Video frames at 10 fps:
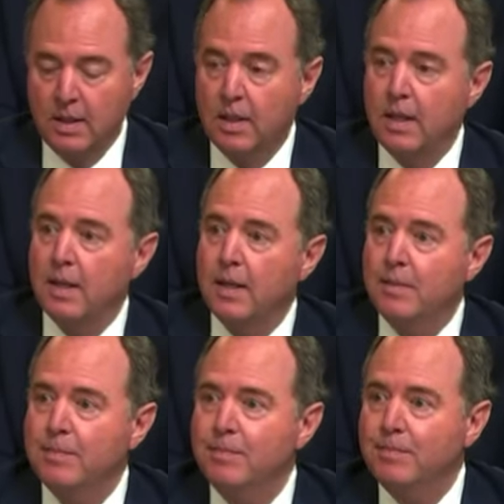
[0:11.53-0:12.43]

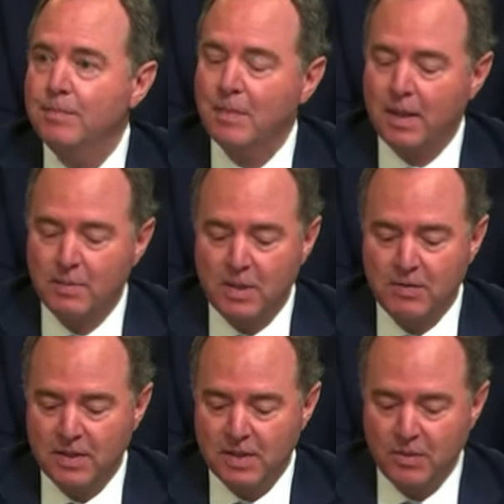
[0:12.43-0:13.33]
Um, I'm
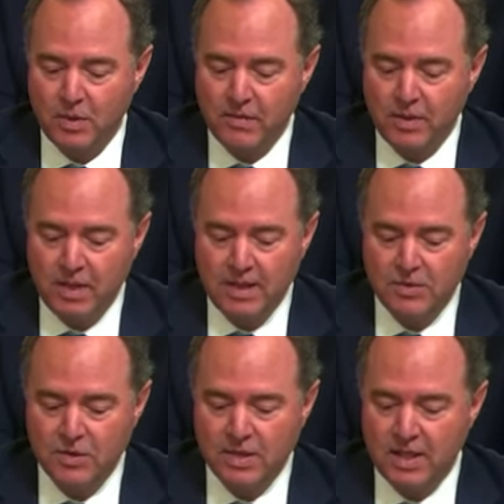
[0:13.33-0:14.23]
convinced that one of the lives
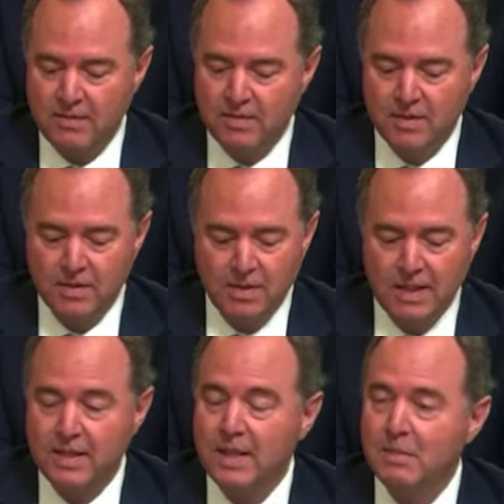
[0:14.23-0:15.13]
you saved that
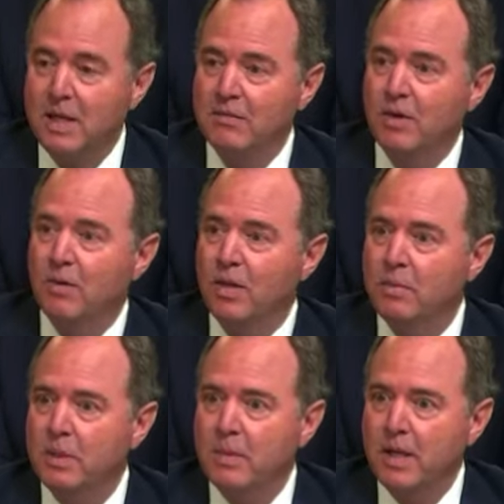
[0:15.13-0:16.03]
day might very well have
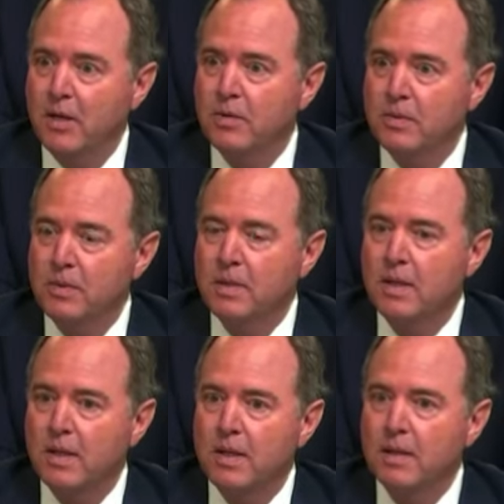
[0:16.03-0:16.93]
been my own.
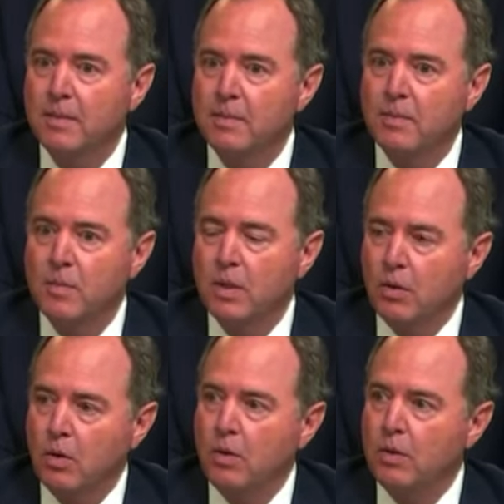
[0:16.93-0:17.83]
Um, we are
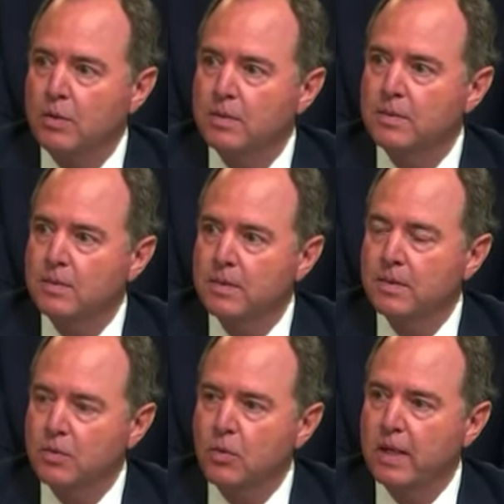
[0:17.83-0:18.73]
all
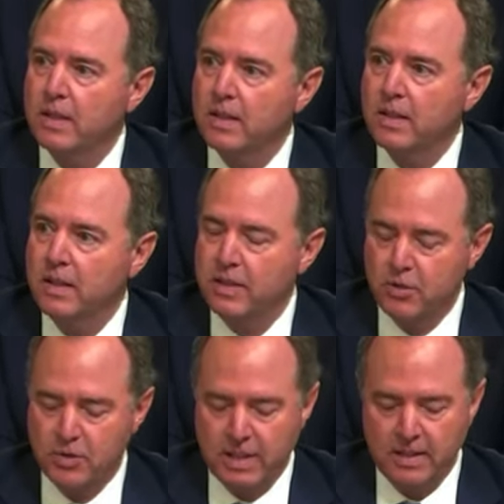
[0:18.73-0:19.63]
greatly in your
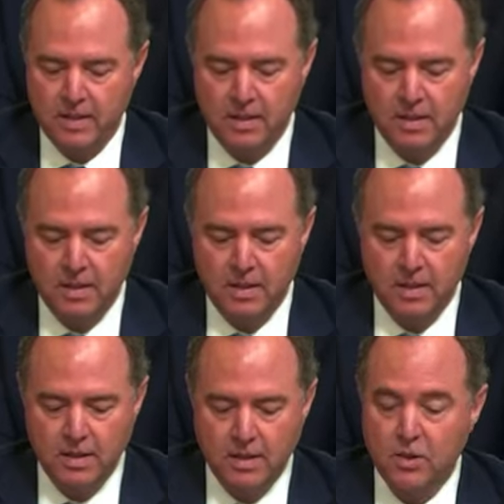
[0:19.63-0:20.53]
debt.
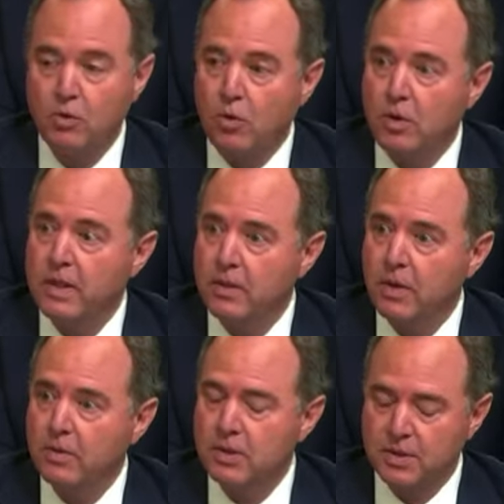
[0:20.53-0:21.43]
Uh, you are all
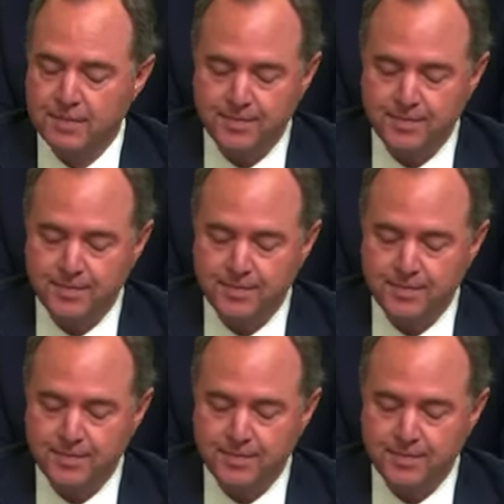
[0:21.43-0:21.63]
heroes.